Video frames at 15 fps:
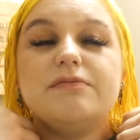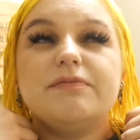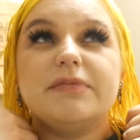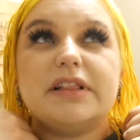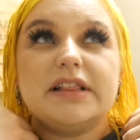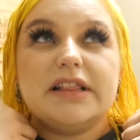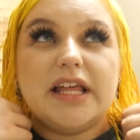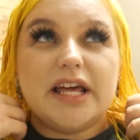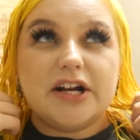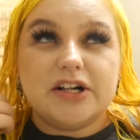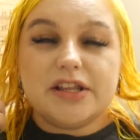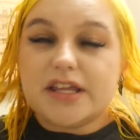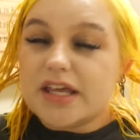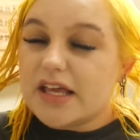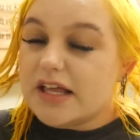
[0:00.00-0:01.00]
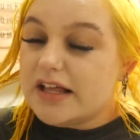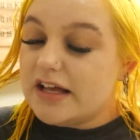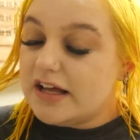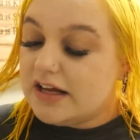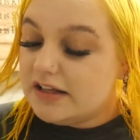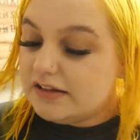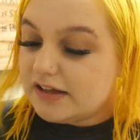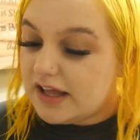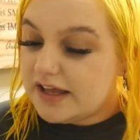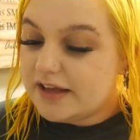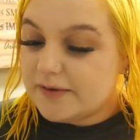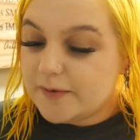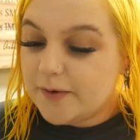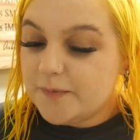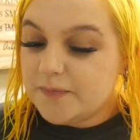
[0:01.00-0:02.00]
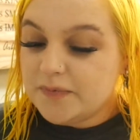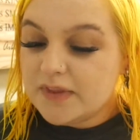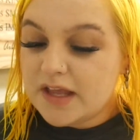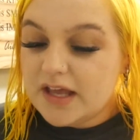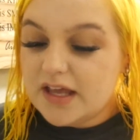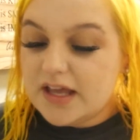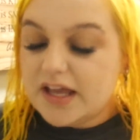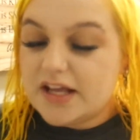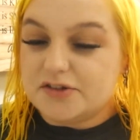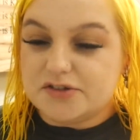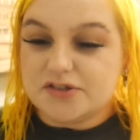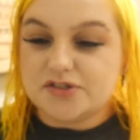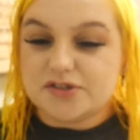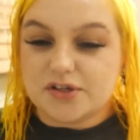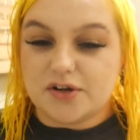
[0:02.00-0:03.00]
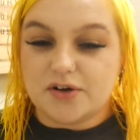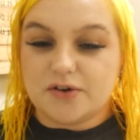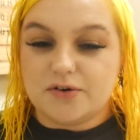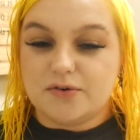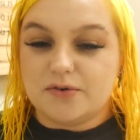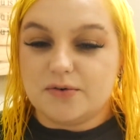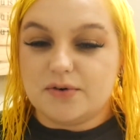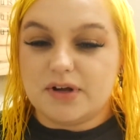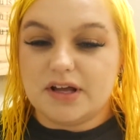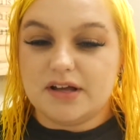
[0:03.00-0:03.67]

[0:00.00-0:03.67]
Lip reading: literally like it's so